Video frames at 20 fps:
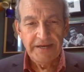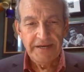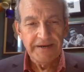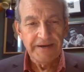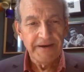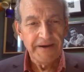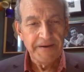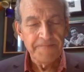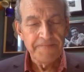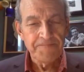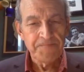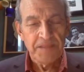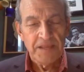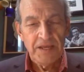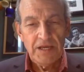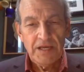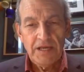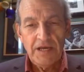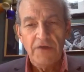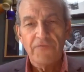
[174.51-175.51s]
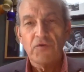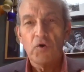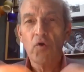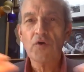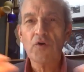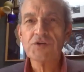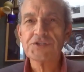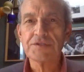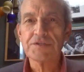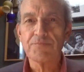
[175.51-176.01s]
Of
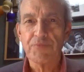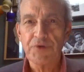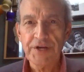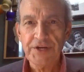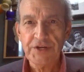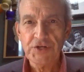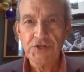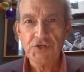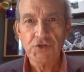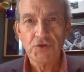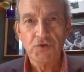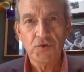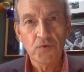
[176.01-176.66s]
course, the British,